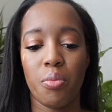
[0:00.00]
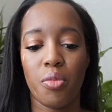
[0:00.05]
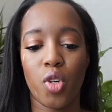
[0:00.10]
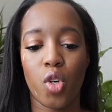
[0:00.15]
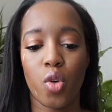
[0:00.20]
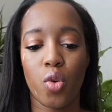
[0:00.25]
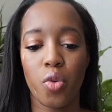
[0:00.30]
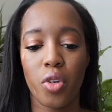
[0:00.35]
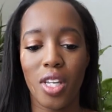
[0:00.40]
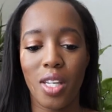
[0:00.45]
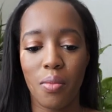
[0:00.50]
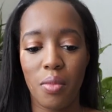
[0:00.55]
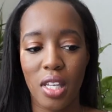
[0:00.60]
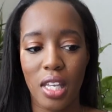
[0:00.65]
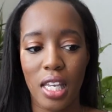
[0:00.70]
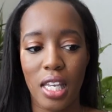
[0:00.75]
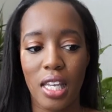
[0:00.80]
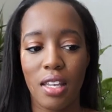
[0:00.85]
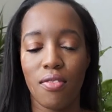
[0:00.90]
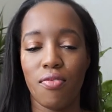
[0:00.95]

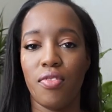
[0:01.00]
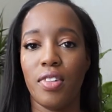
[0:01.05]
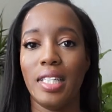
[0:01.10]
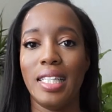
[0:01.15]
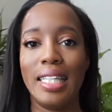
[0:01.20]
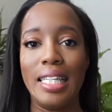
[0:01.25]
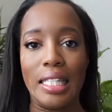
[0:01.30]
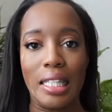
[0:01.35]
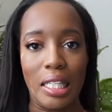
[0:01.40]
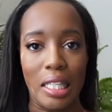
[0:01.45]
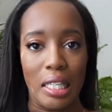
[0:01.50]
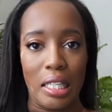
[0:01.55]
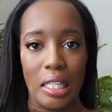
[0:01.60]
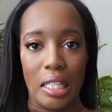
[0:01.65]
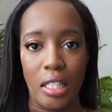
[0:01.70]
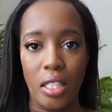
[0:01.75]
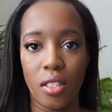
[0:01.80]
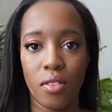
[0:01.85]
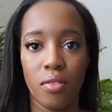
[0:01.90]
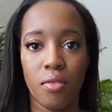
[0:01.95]
creamy
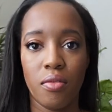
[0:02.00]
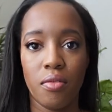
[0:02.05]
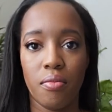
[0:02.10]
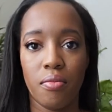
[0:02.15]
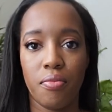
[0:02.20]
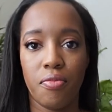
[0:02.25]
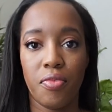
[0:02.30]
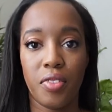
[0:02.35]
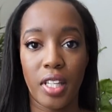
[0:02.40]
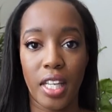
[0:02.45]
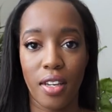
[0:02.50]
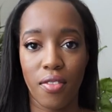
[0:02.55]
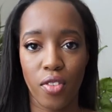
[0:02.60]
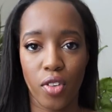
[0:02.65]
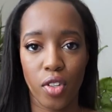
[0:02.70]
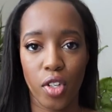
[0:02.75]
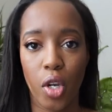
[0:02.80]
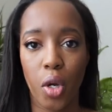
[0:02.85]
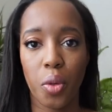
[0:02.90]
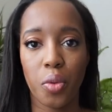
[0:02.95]
vanilla
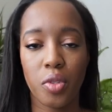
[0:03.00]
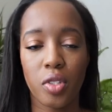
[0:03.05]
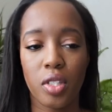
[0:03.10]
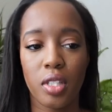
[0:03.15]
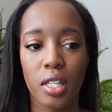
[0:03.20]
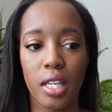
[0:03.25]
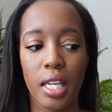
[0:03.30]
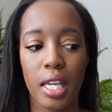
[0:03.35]
flavor notes.